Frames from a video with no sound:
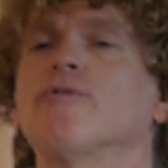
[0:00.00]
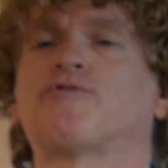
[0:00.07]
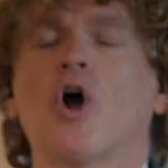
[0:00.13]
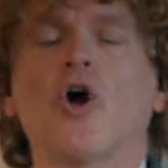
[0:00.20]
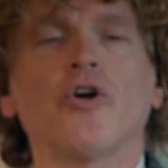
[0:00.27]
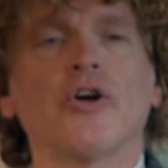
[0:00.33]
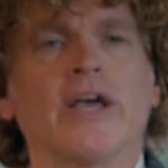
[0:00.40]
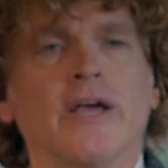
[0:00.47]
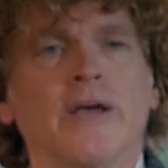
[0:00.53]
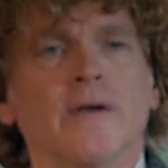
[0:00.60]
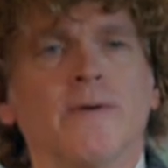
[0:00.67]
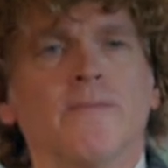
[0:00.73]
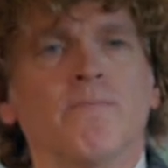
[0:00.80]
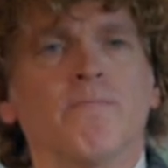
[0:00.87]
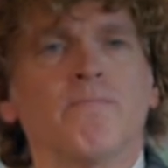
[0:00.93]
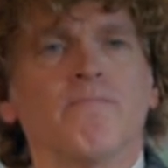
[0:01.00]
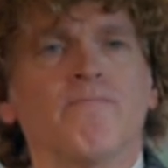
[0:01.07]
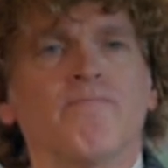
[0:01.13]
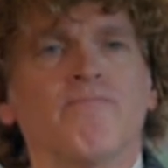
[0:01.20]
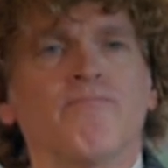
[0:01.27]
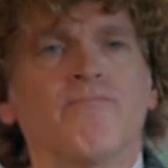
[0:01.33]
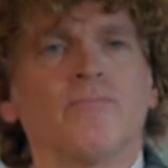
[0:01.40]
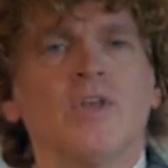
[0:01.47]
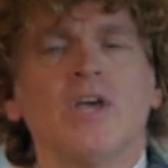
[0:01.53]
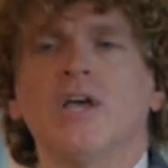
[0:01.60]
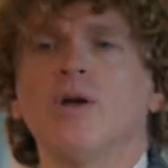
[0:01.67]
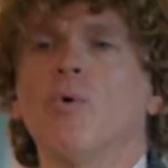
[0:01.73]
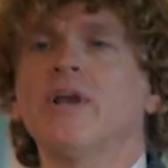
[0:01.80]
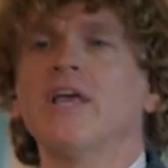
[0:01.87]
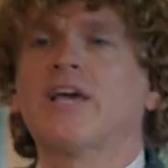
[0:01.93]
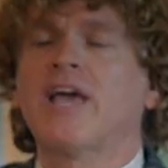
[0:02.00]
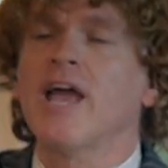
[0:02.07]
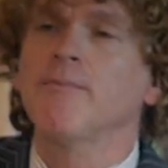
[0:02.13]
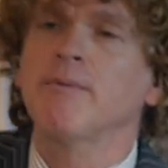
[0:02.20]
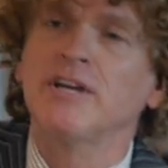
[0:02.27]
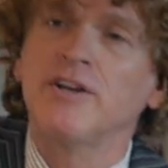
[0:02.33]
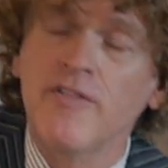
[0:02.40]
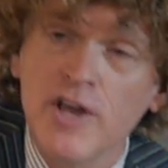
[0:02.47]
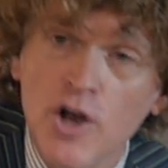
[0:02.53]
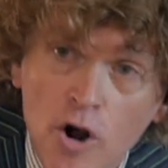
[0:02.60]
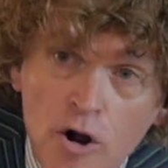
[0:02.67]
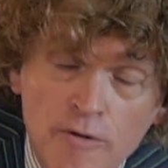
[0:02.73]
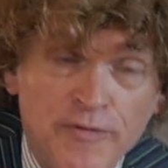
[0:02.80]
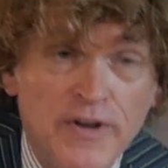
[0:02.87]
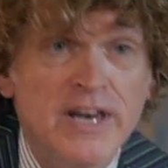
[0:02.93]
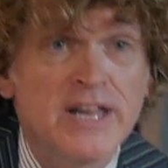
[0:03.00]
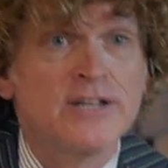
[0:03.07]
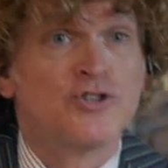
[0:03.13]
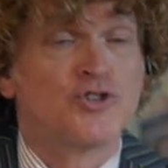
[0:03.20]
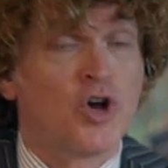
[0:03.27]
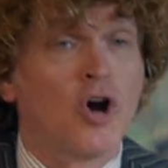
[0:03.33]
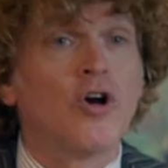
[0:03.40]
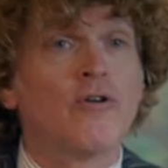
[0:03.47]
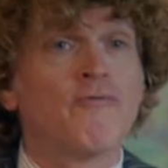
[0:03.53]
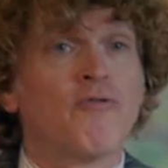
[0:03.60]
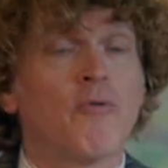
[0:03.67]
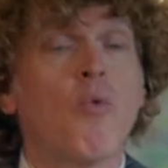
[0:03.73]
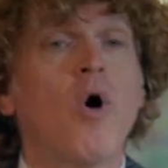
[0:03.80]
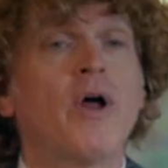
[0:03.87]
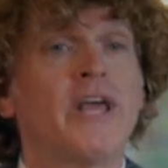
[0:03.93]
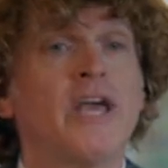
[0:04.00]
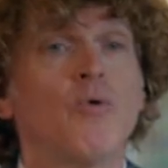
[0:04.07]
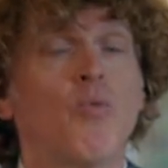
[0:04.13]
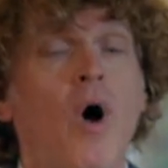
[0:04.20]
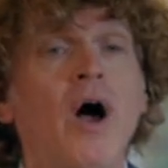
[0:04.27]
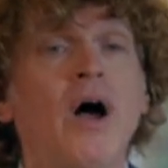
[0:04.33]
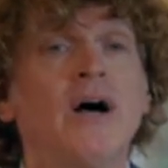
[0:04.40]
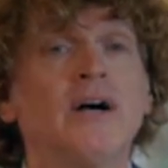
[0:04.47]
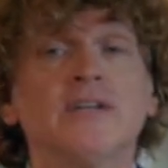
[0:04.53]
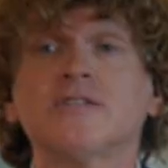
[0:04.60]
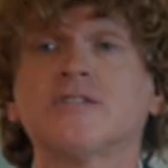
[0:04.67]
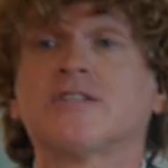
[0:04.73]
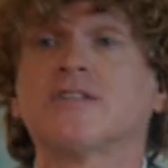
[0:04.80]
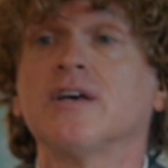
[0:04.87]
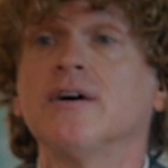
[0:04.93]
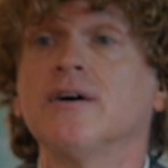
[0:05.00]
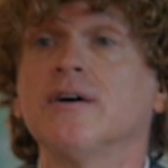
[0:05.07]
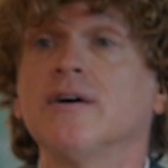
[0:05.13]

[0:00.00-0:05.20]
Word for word: of turning he when he came into the earth he didn't turn from what he was